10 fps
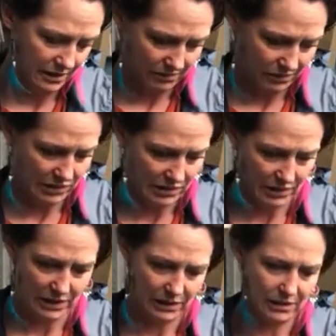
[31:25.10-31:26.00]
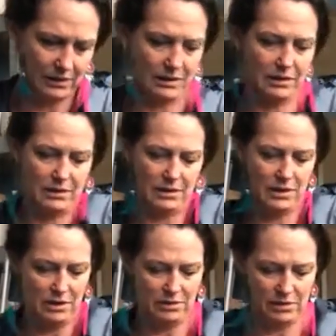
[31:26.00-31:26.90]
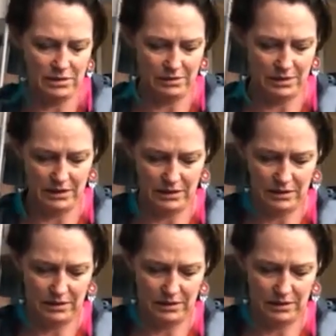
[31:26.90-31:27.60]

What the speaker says: Just looking at notes I made.